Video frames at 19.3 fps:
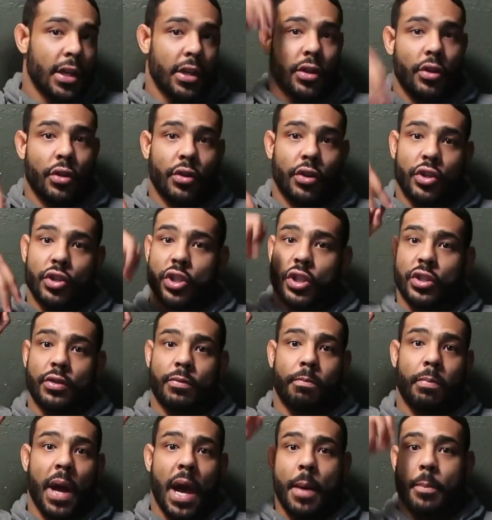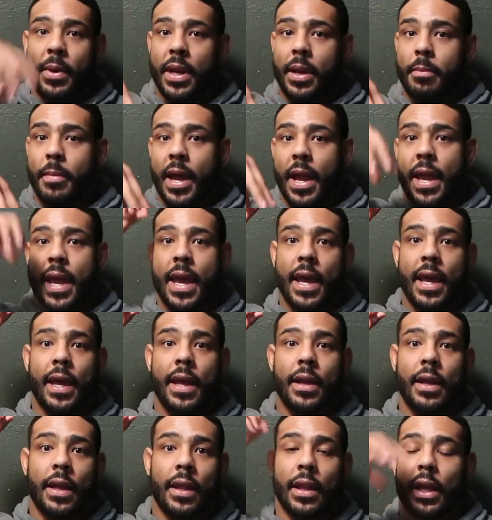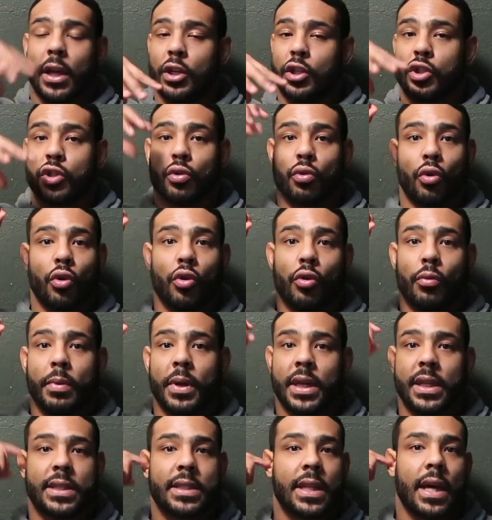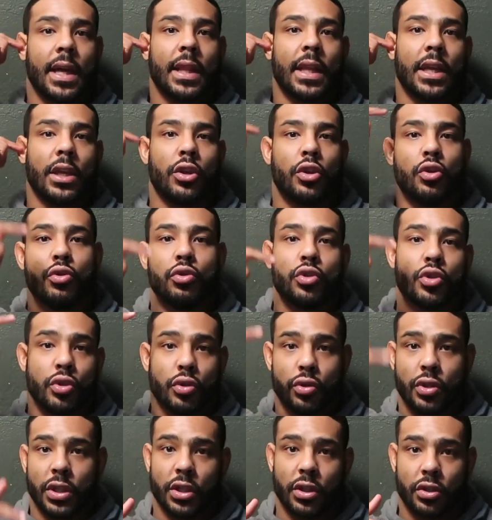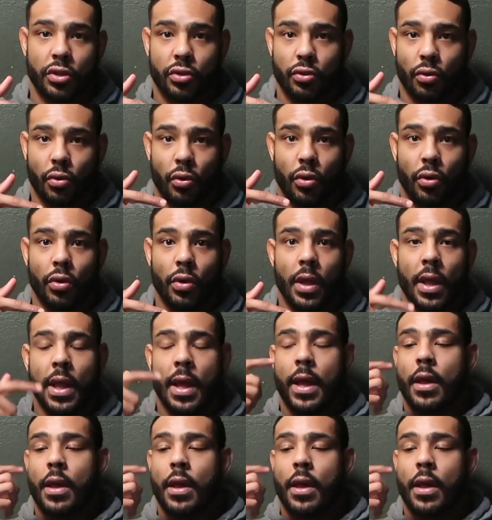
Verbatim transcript: you know, they're just popping in my head like a scroll, but it's not like you choosing the scroll